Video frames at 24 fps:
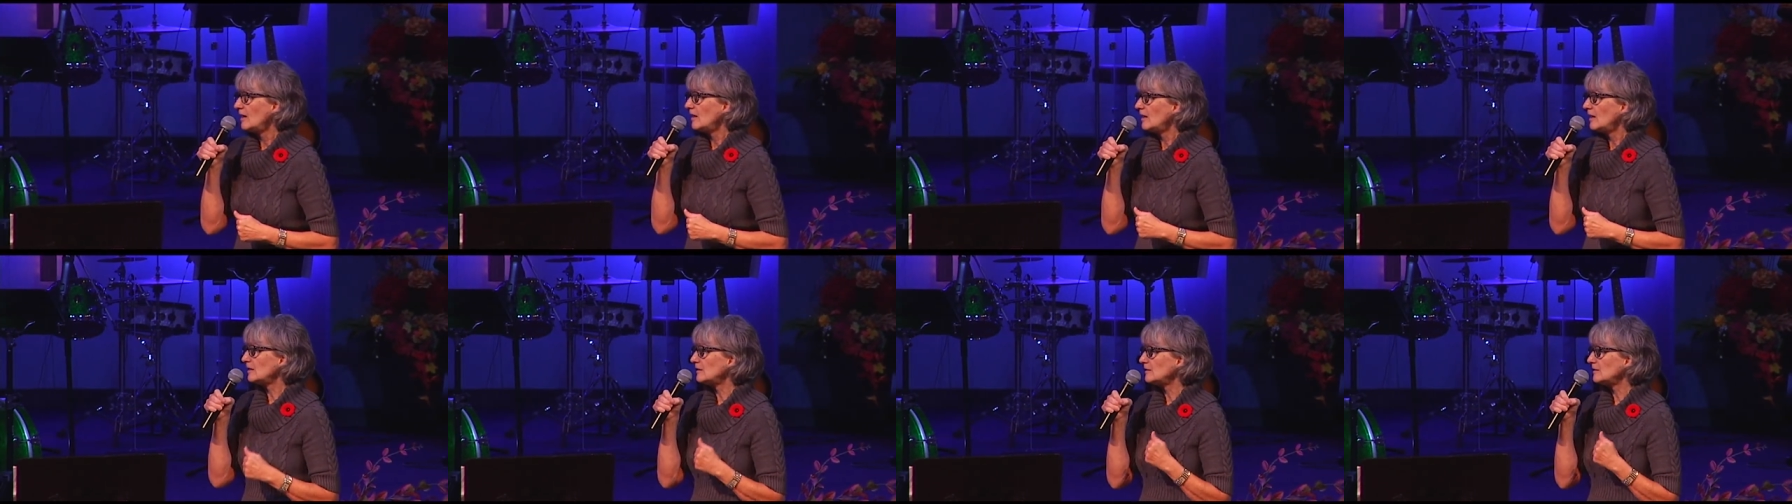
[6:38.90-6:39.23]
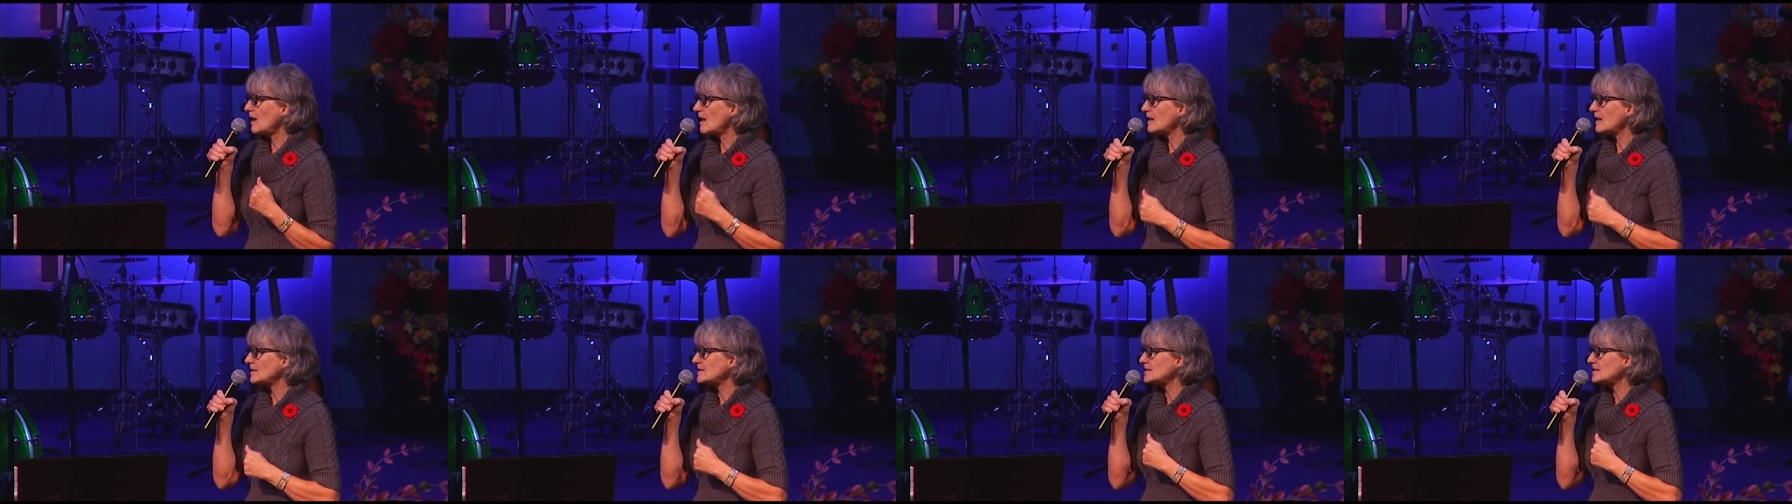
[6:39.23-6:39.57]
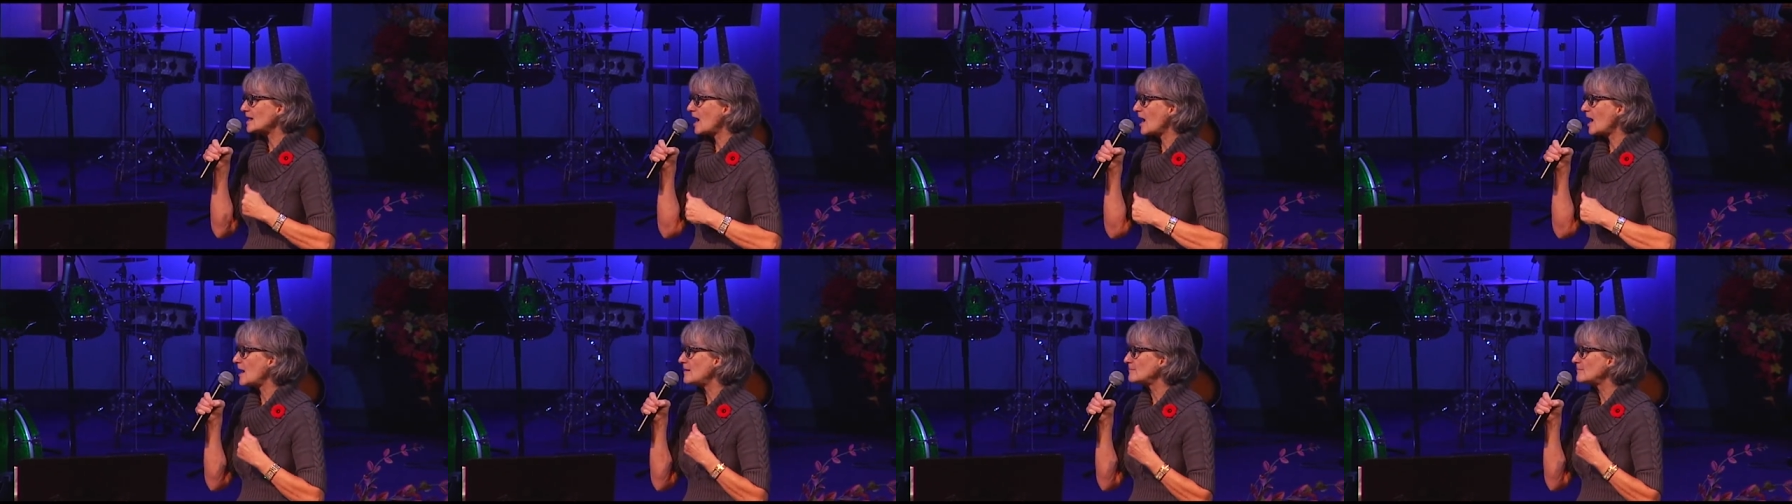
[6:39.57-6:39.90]
a lot of
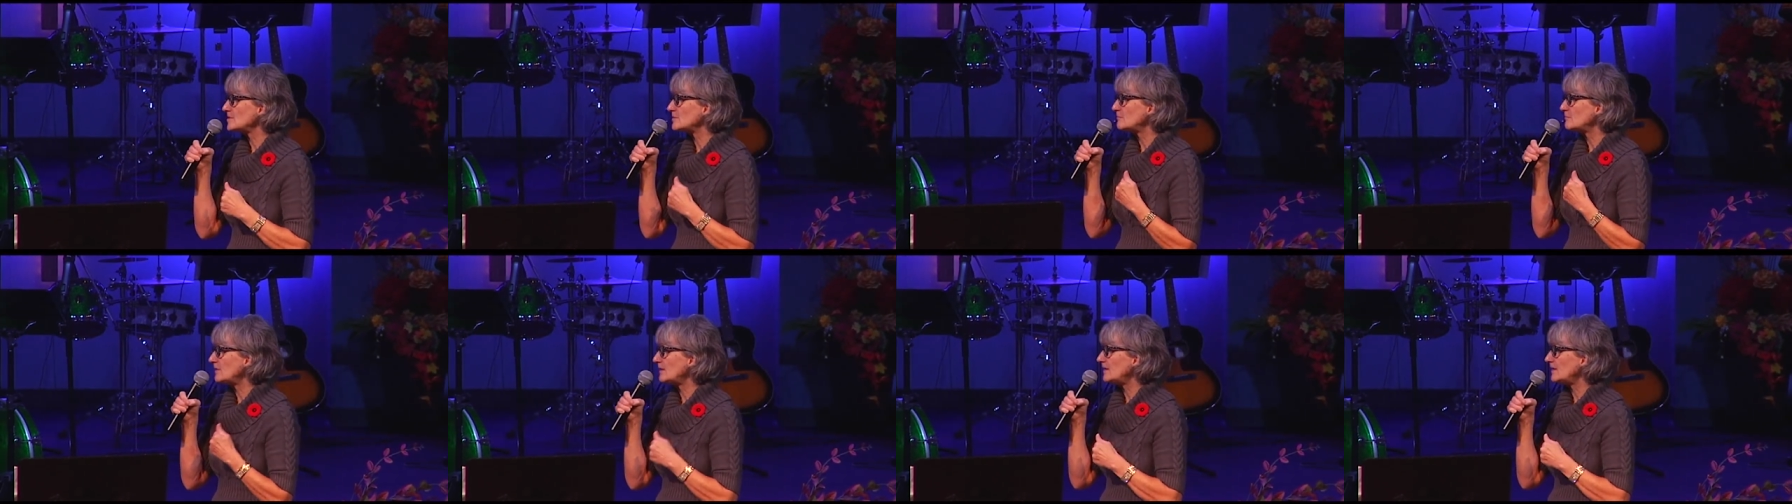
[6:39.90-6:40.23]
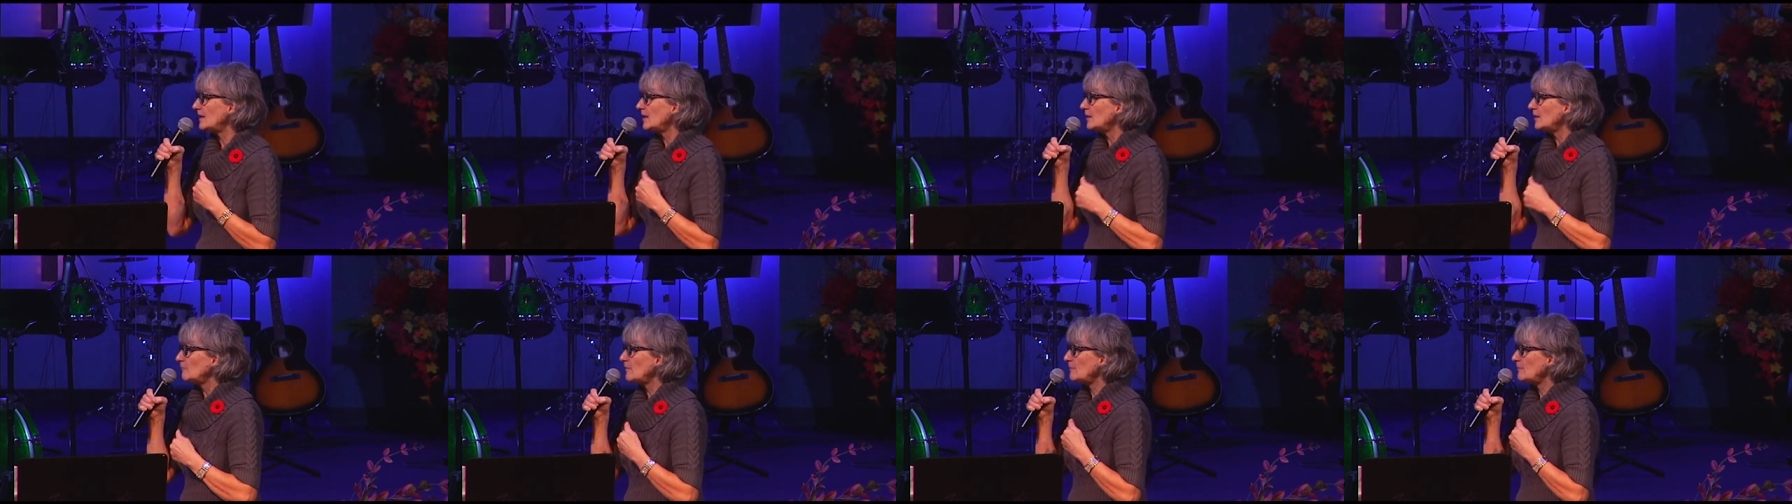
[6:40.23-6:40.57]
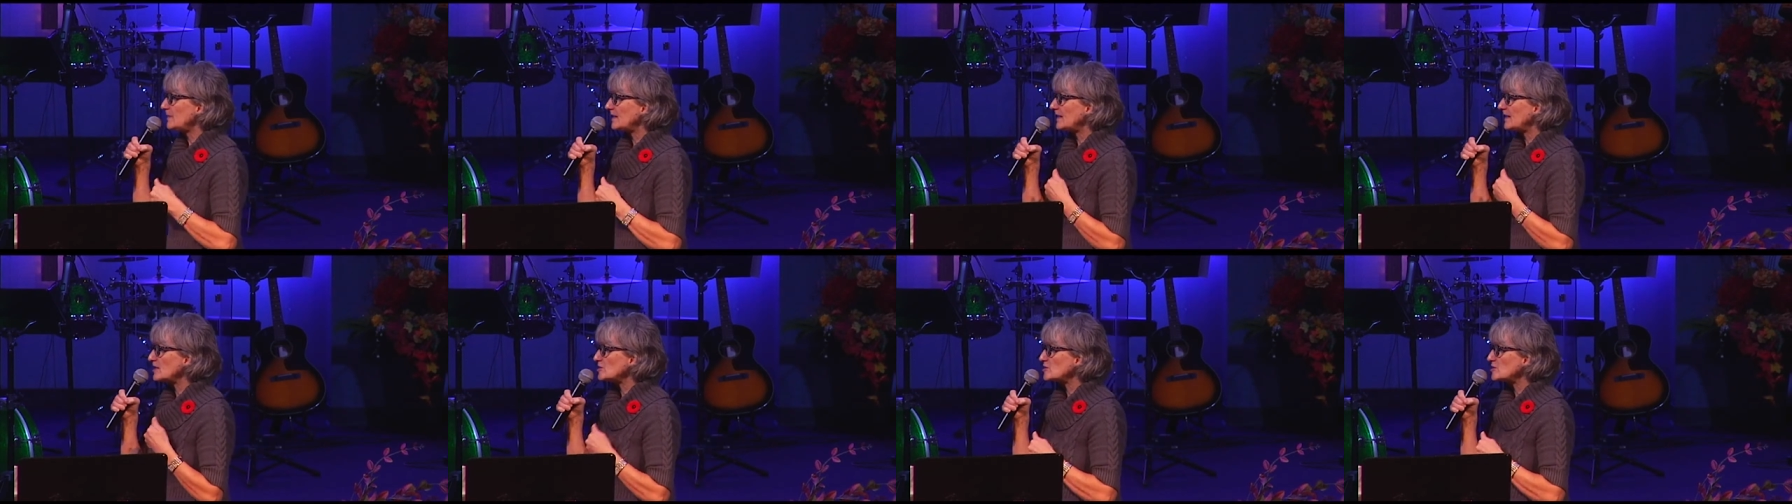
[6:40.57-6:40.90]
times we
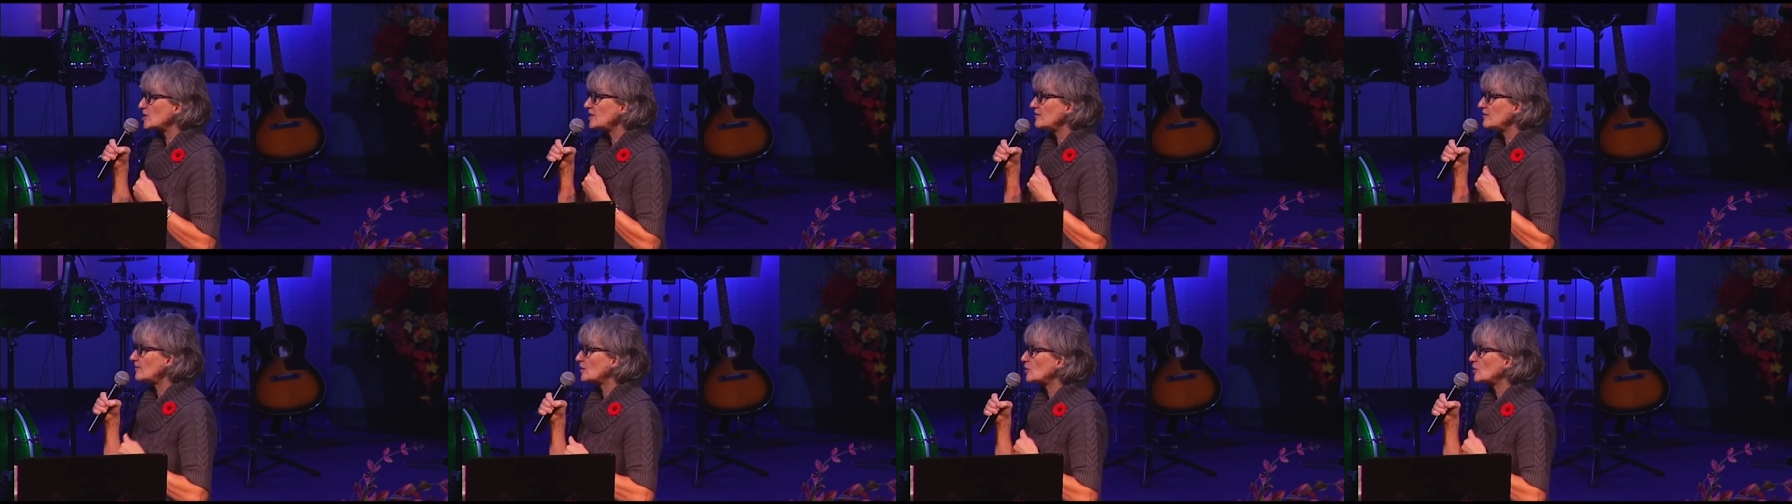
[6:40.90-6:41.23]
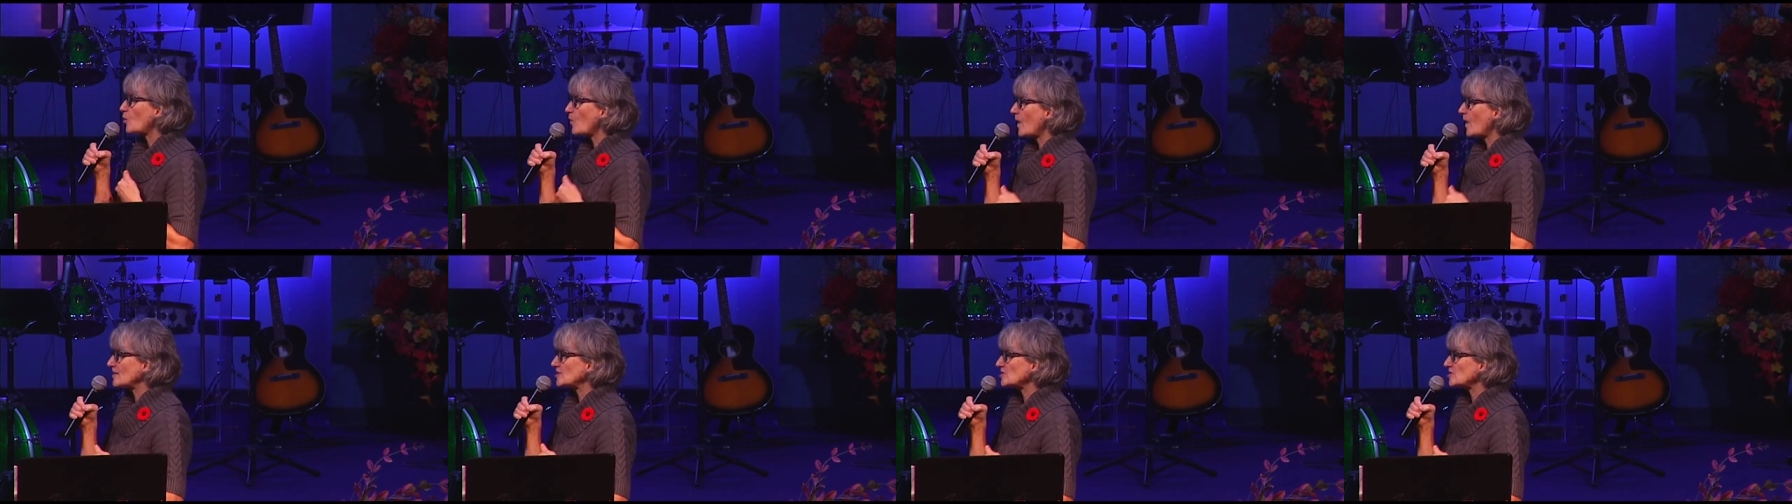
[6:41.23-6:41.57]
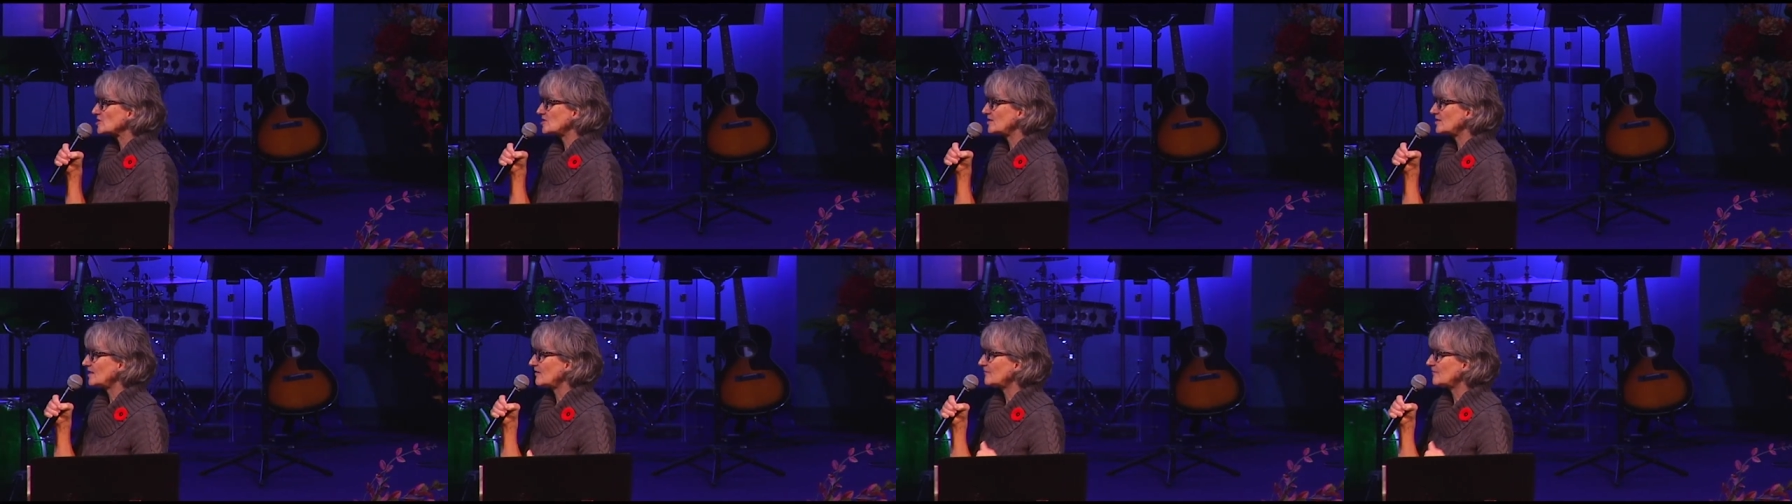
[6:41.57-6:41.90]
begin to even question